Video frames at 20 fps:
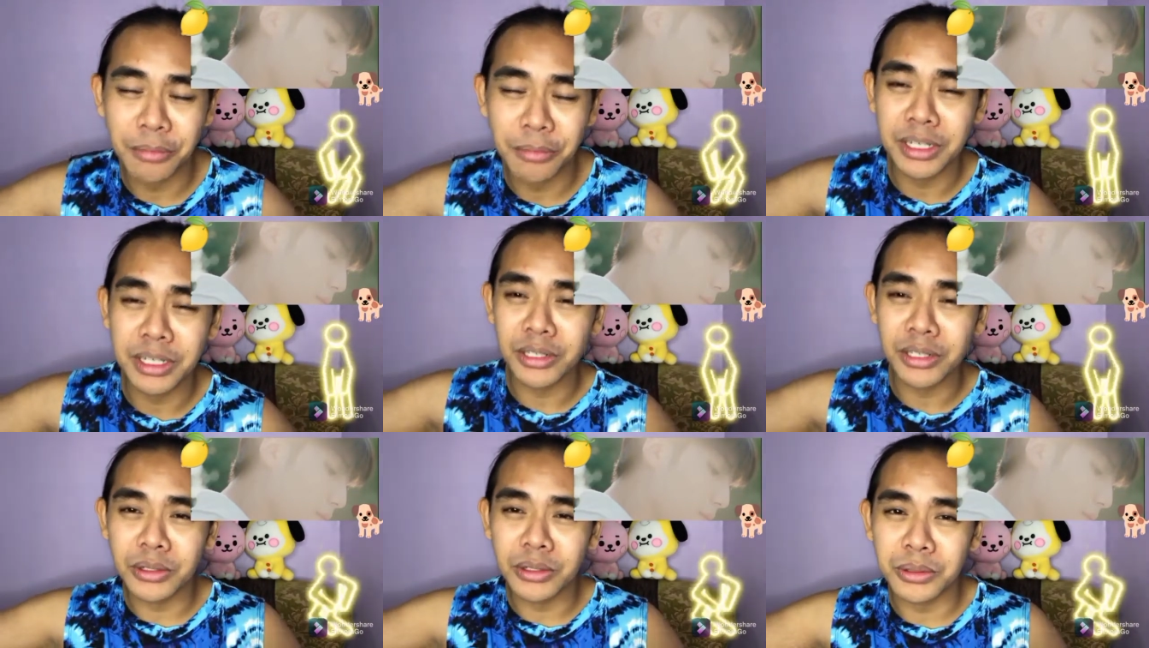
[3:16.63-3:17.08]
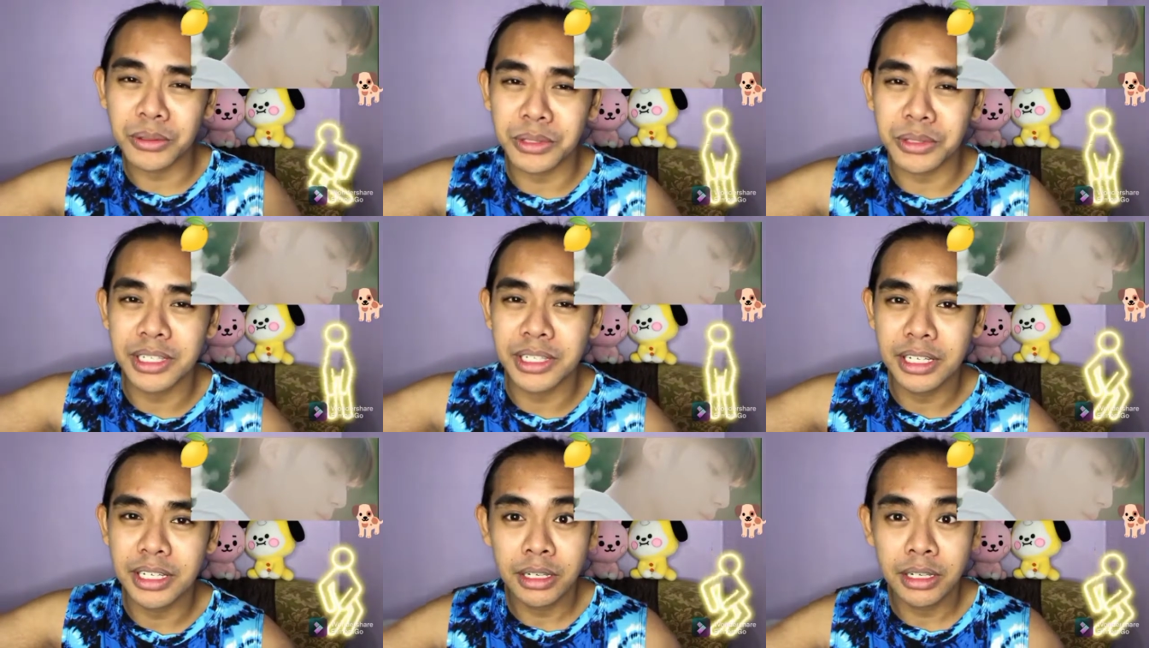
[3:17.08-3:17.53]
Sobrang
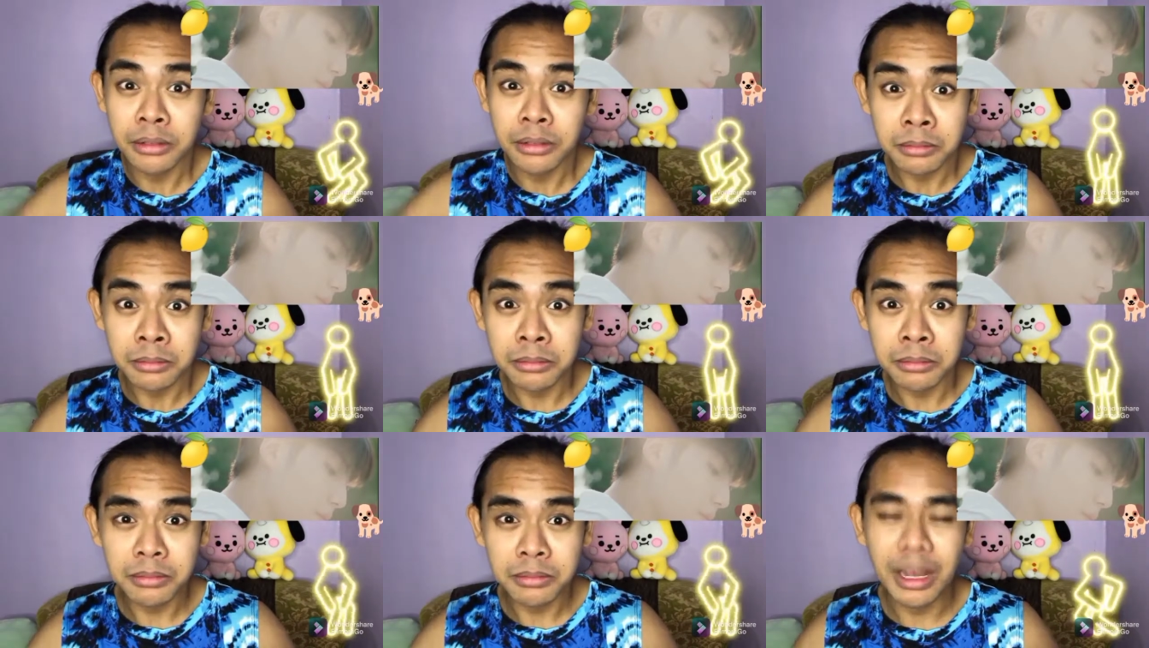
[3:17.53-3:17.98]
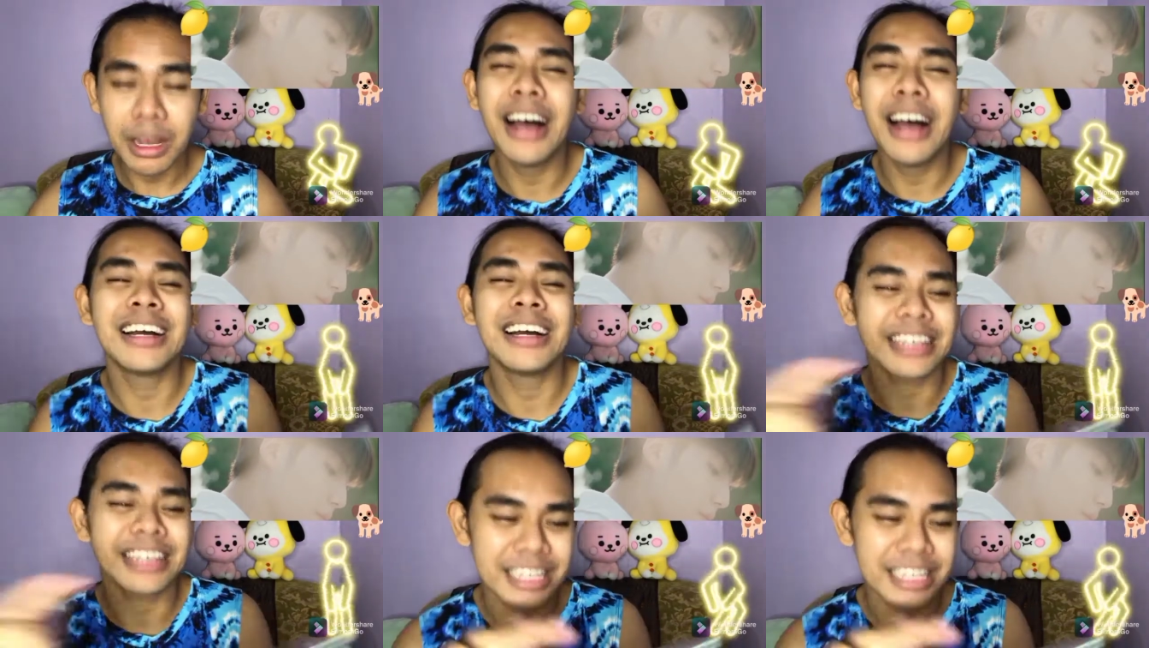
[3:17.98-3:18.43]
cool.
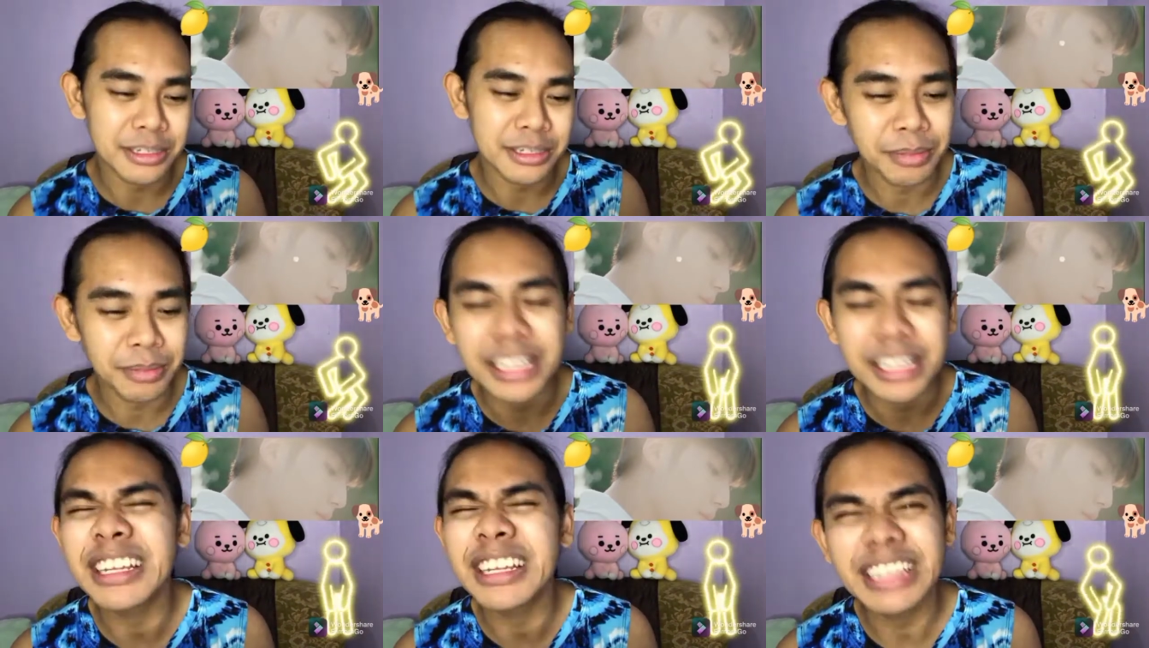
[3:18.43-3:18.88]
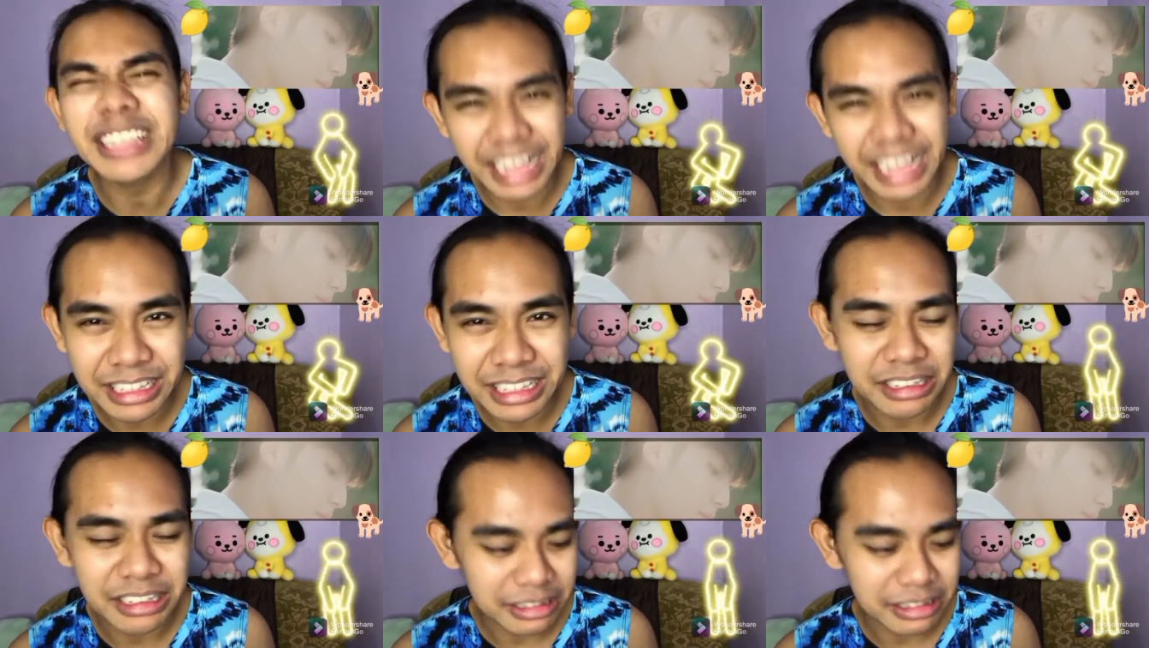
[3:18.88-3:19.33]
Guys, play na
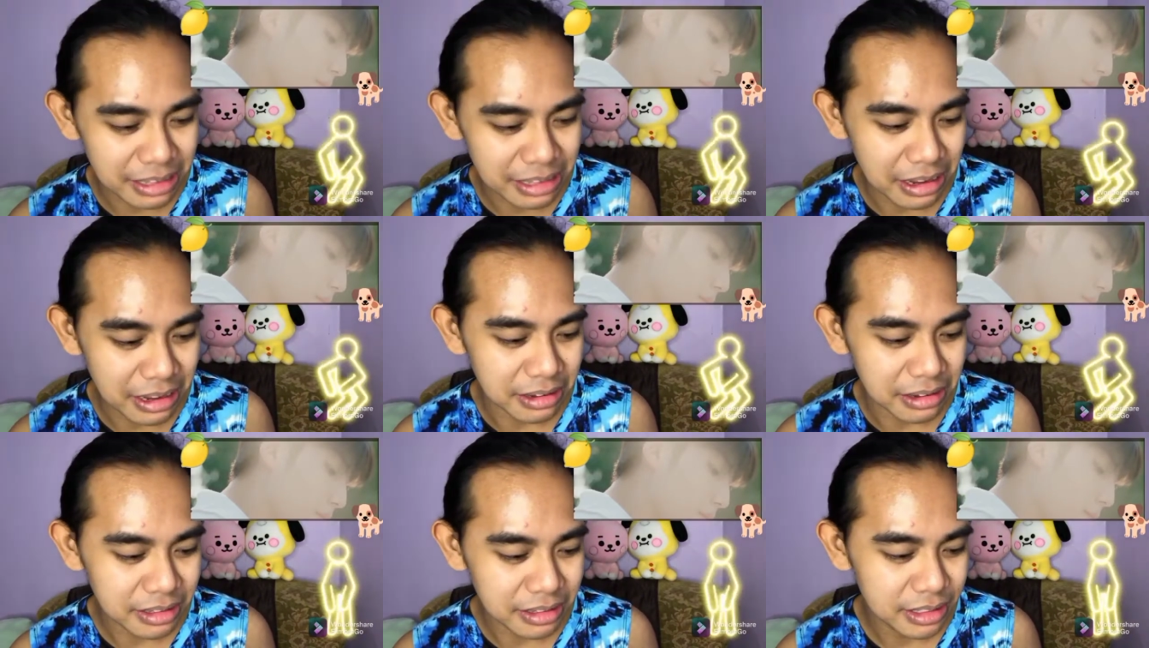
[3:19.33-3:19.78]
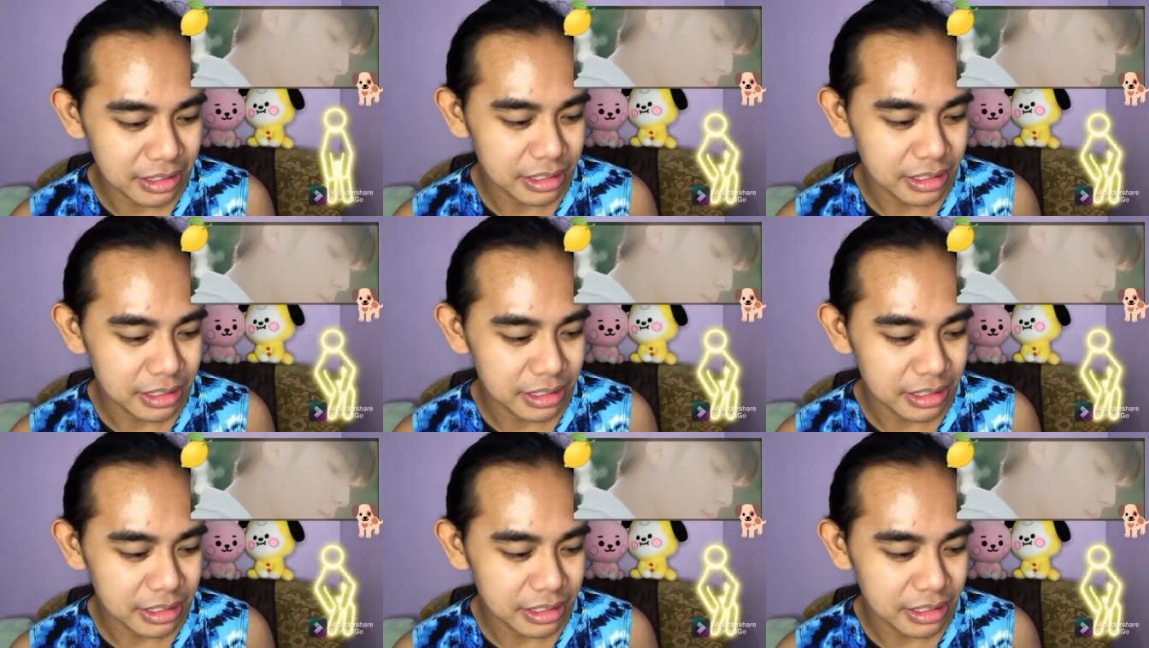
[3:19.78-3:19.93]
natin to.